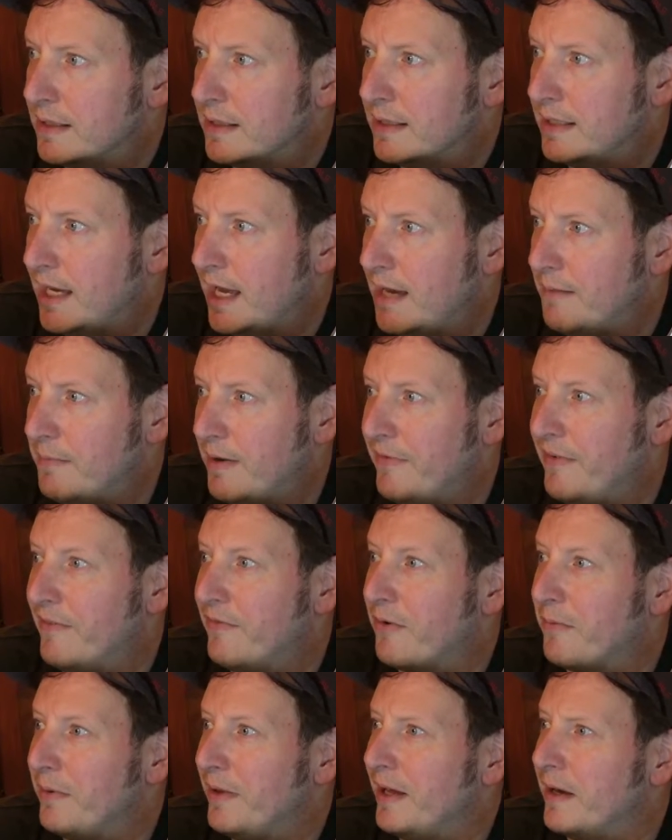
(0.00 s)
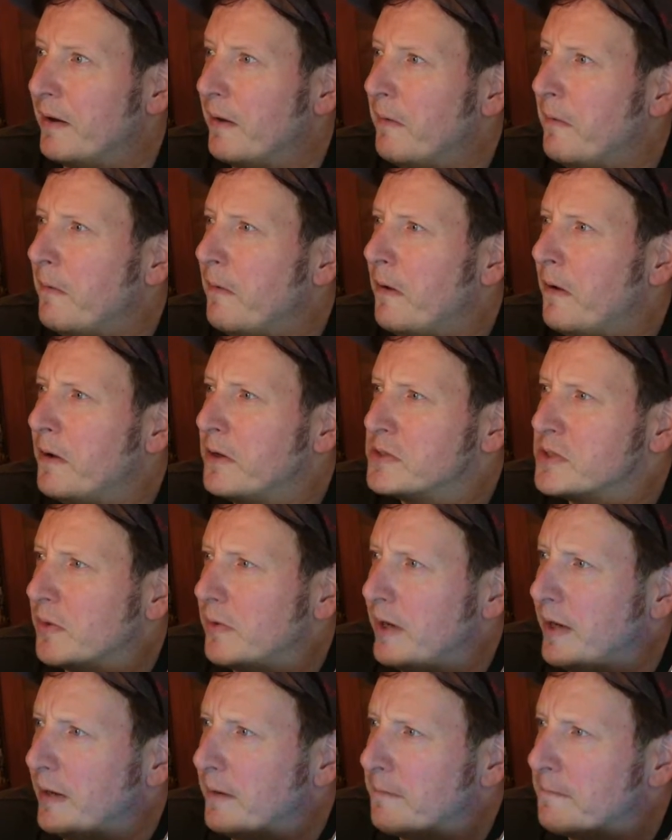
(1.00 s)
game I've ever played. So
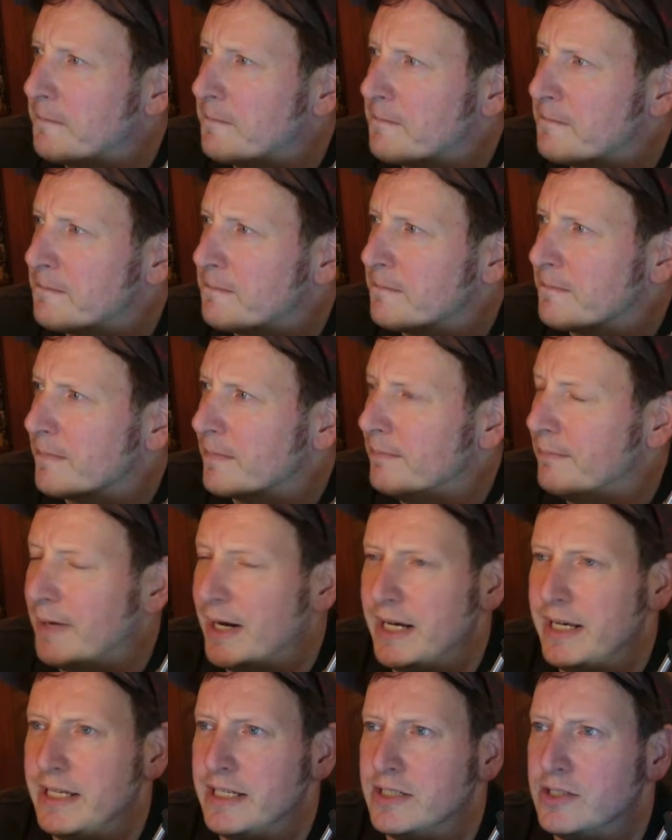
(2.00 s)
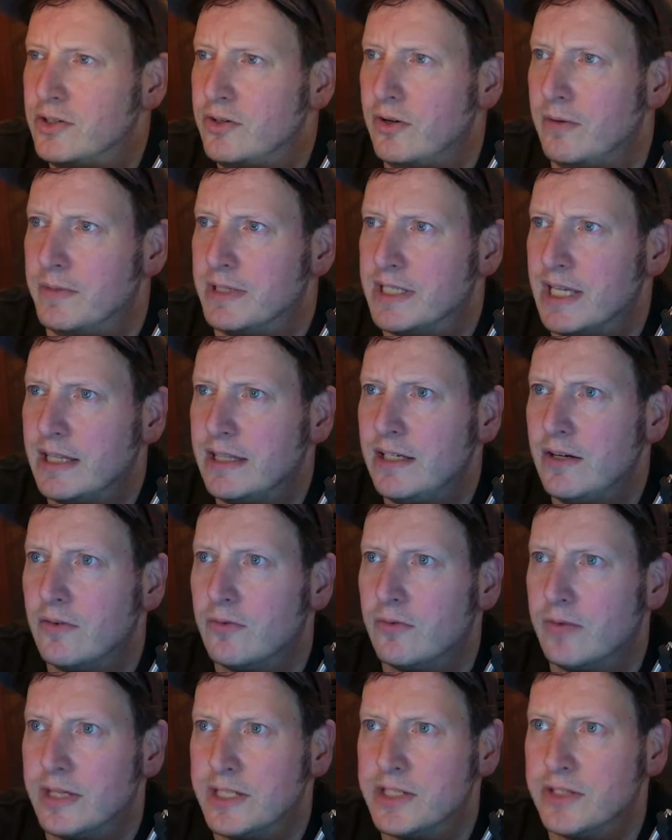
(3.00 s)
wait, Mighty Doom. Is that the
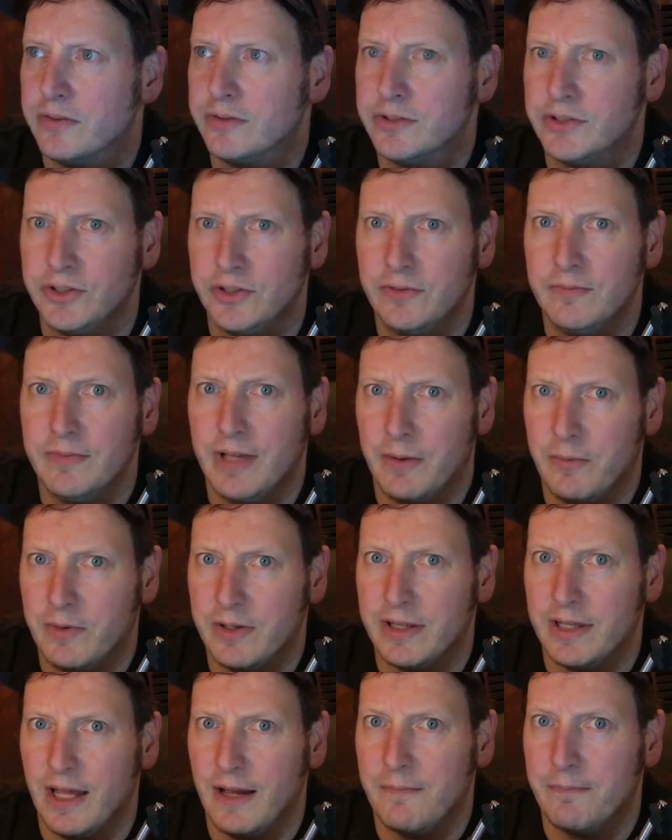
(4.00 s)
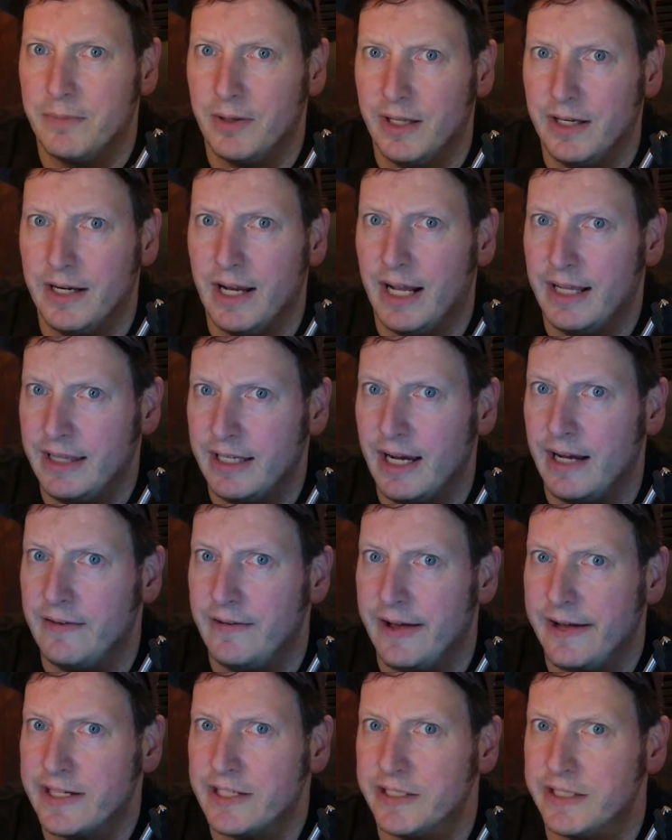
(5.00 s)
original Doom that with that blood? I think I've
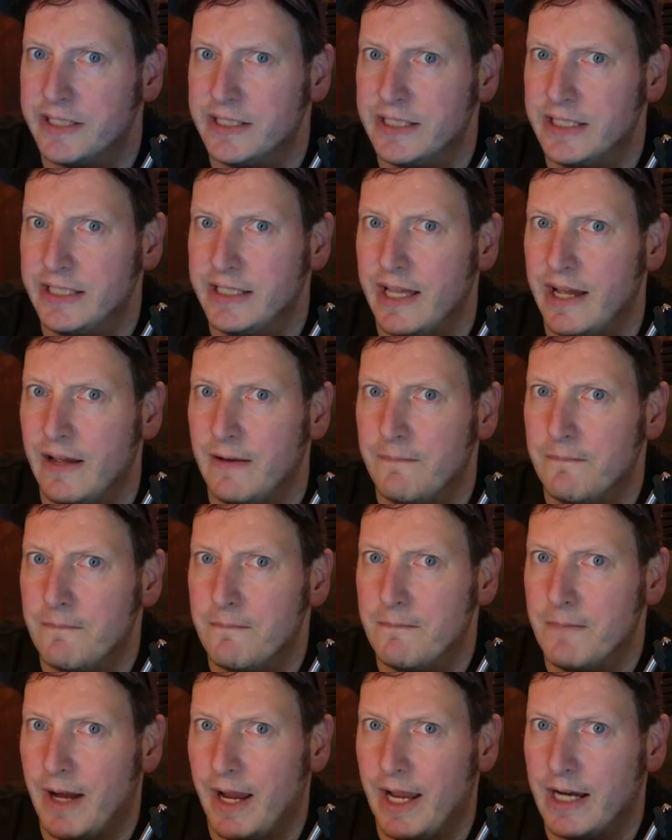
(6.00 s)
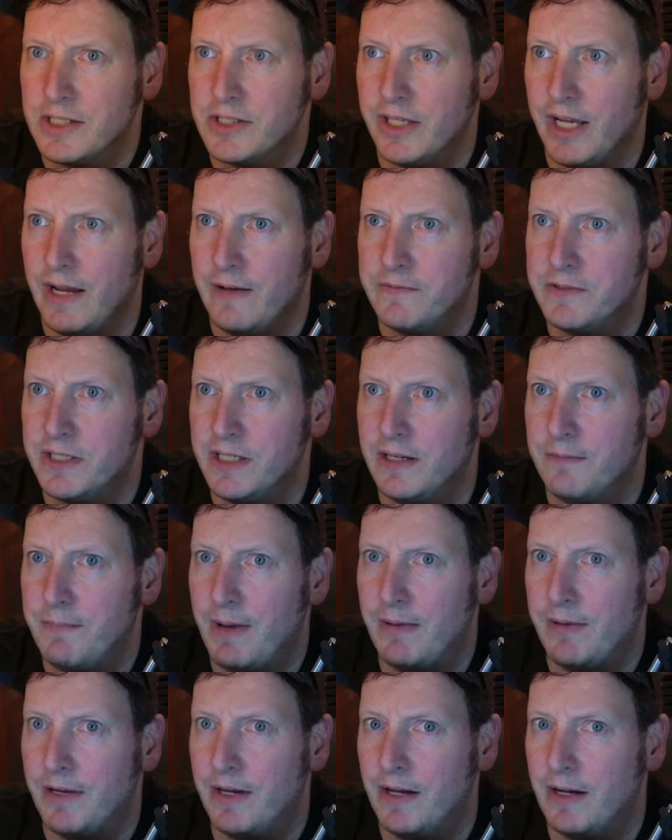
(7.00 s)
actually seen that. I actually have seen
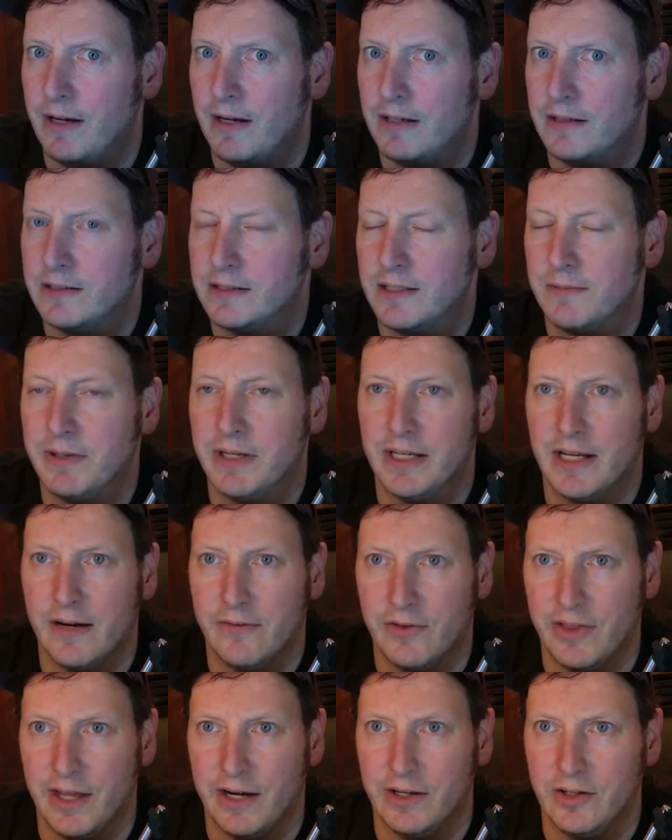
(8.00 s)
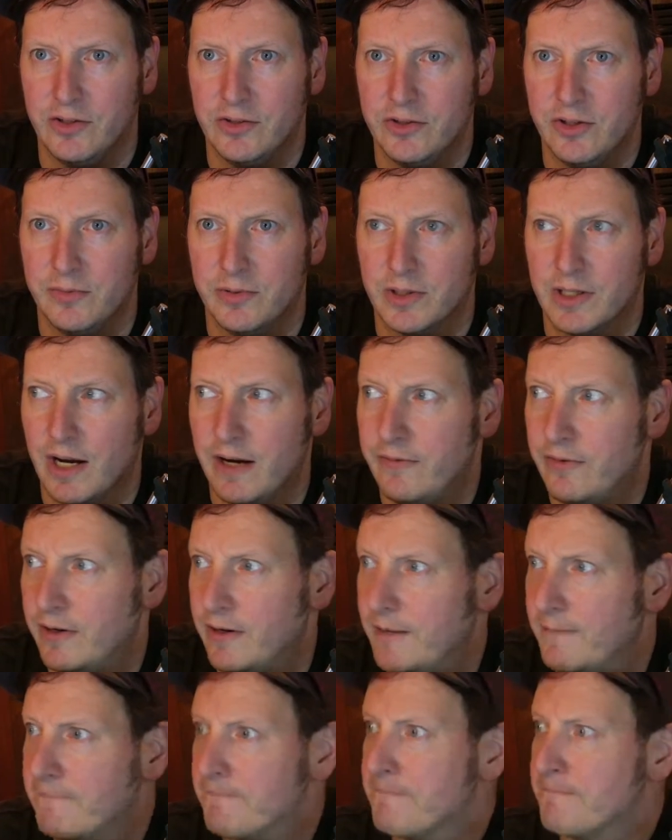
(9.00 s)
maybe somebody cover that, a YouTuber cover it.